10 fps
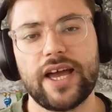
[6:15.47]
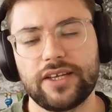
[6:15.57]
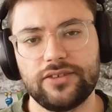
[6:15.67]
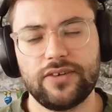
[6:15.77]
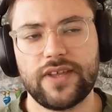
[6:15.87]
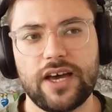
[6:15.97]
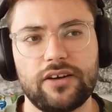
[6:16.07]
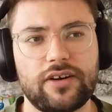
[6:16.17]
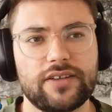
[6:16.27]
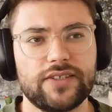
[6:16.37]
I can do that
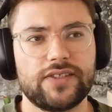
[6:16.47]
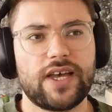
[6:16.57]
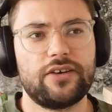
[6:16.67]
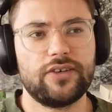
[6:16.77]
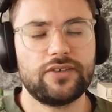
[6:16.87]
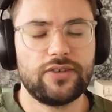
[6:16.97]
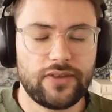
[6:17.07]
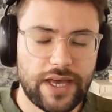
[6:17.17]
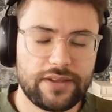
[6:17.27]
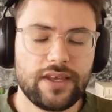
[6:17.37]
or this is how you can do
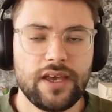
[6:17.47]
that.